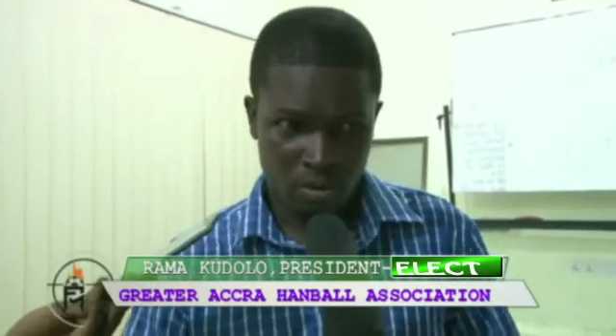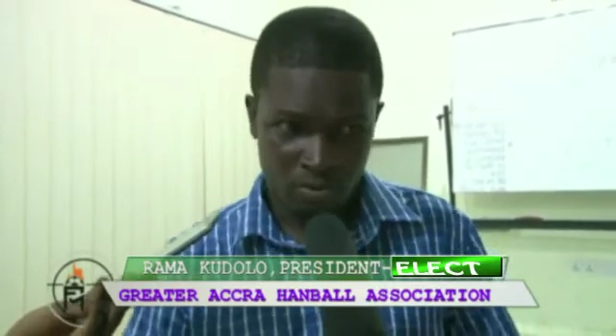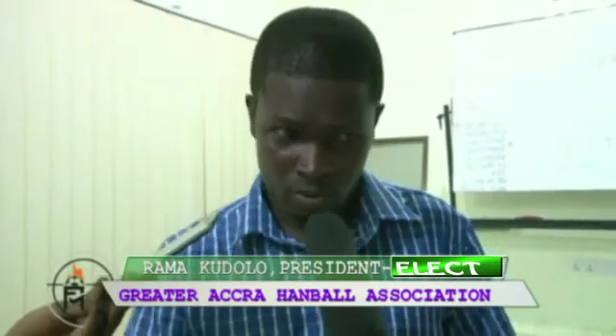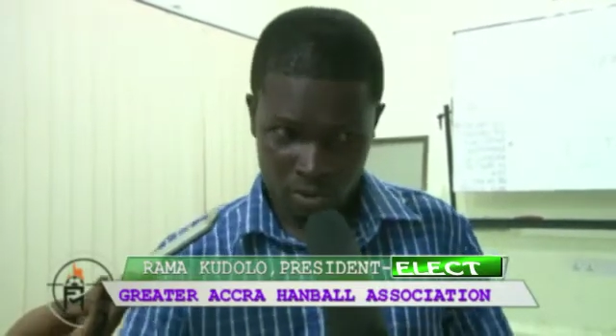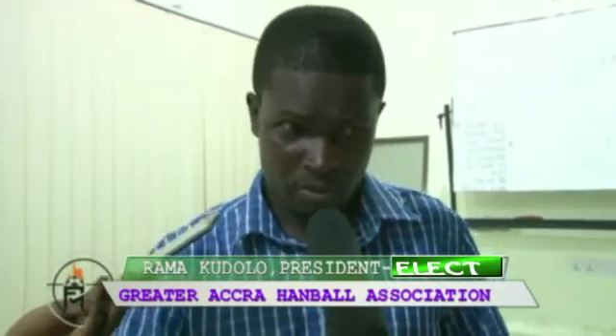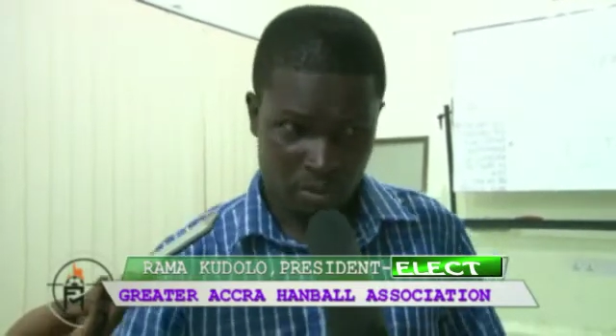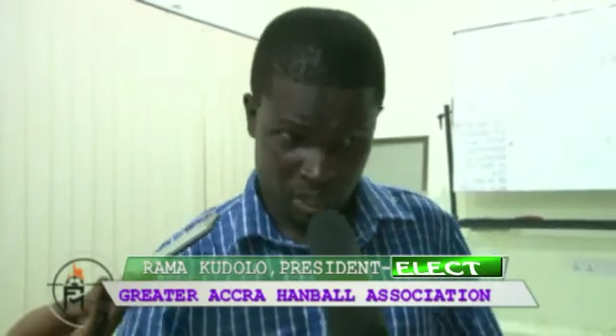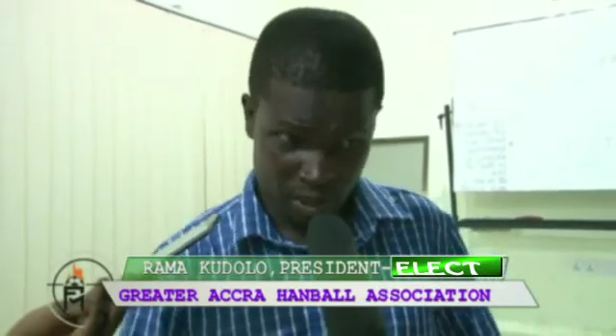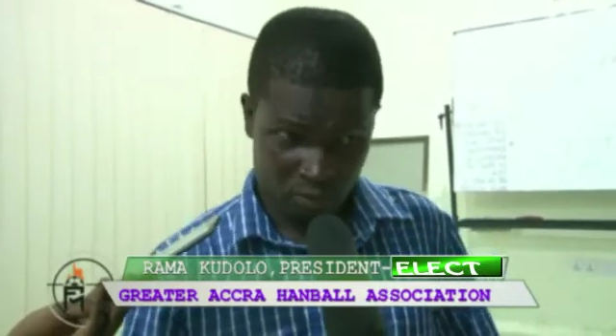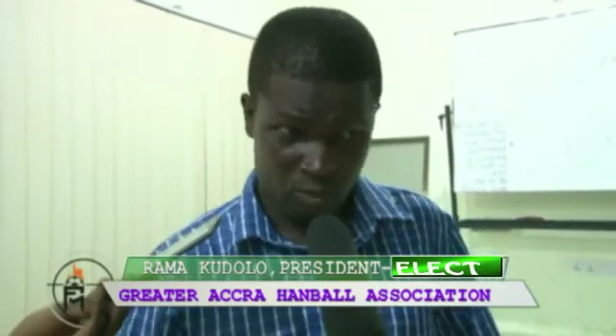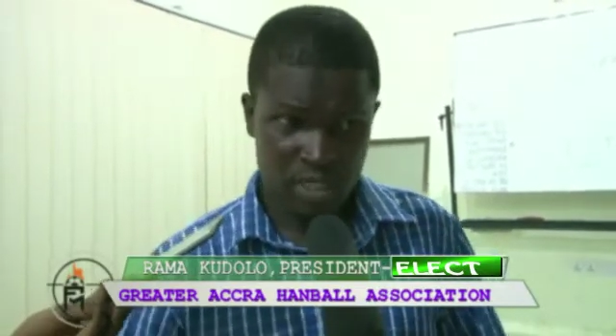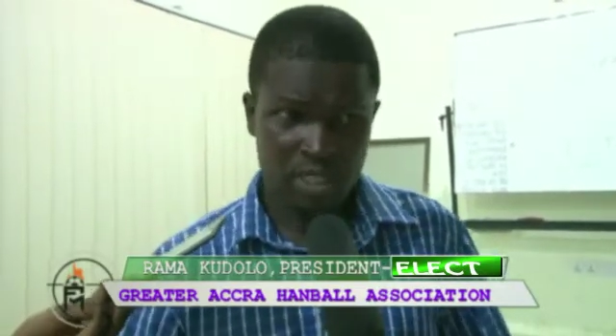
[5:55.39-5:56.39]
for the
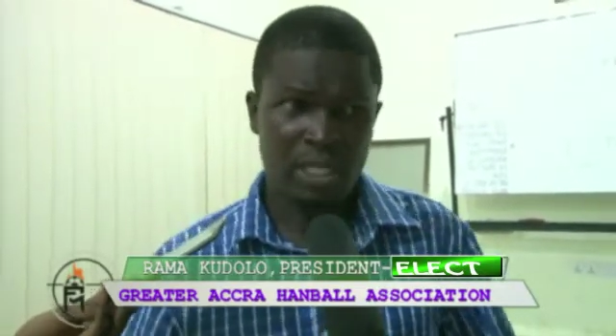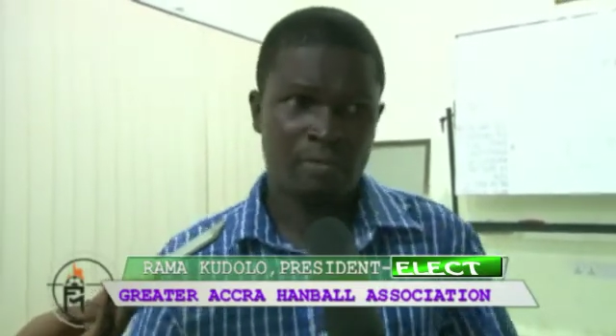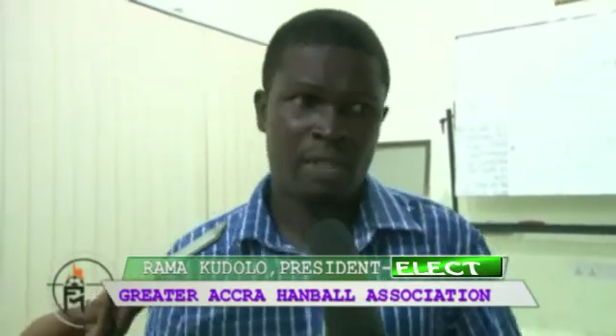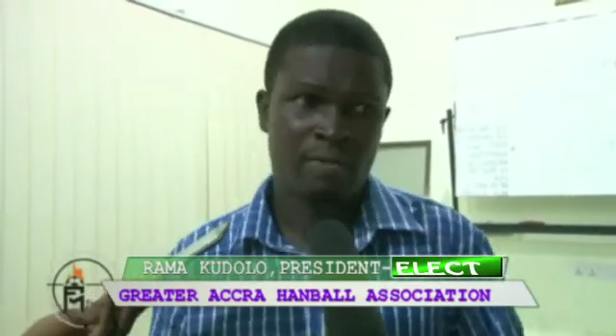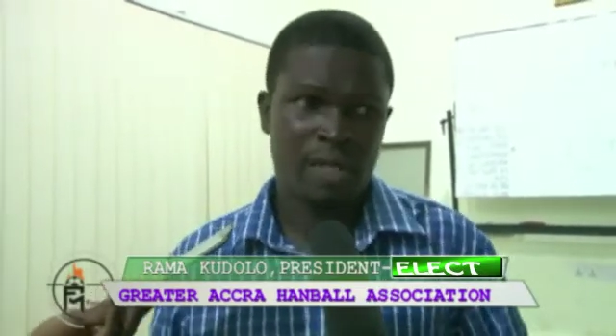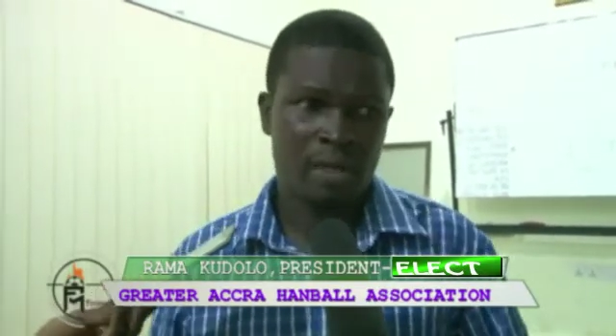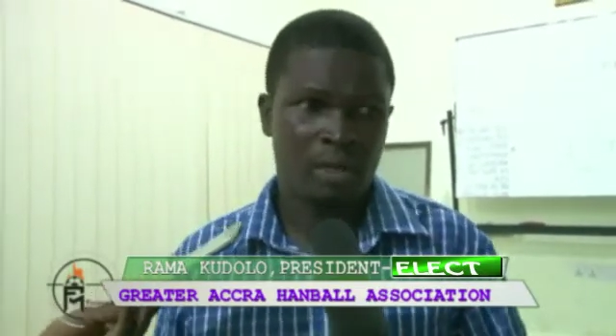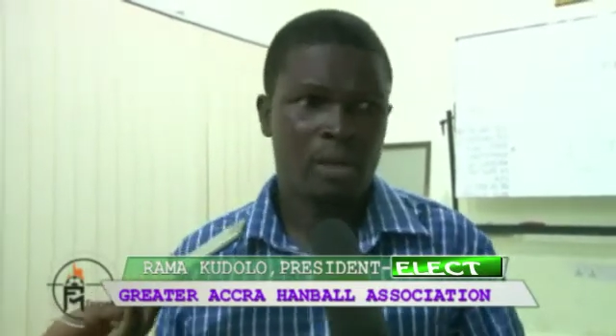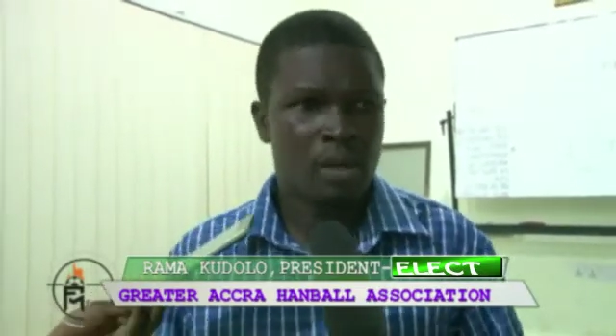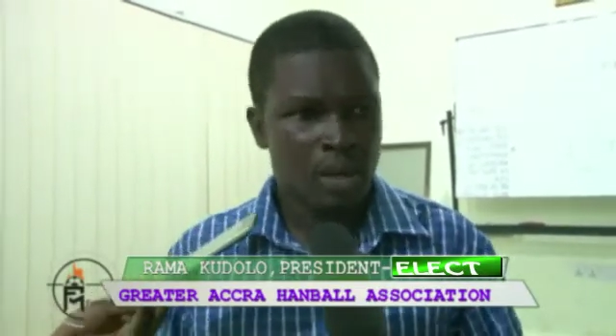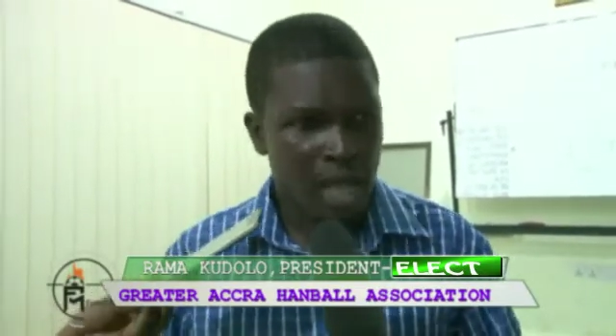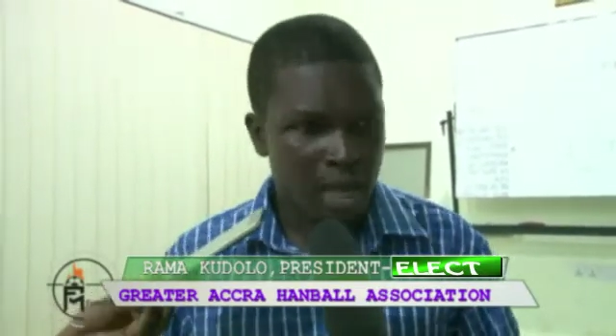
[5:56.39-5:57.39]
past 4 years that they've done.
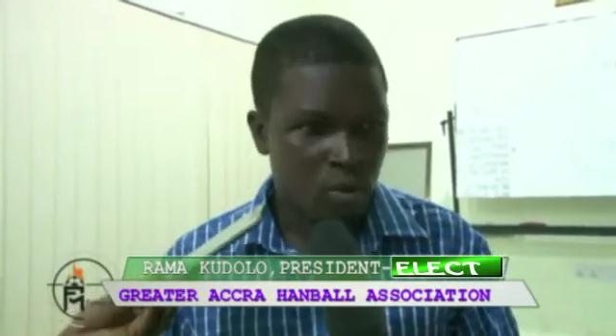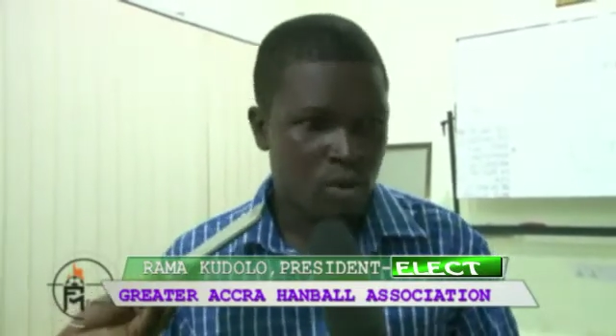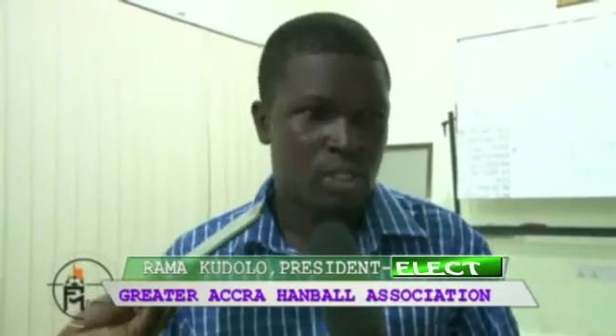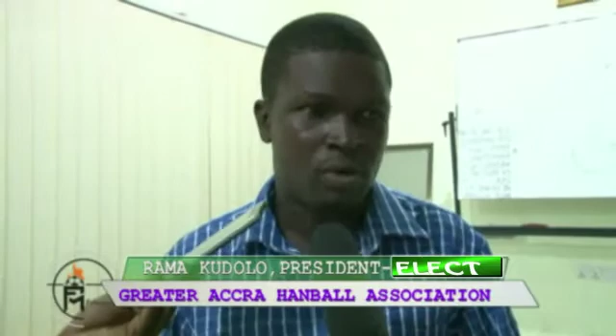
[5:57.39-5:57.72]
I was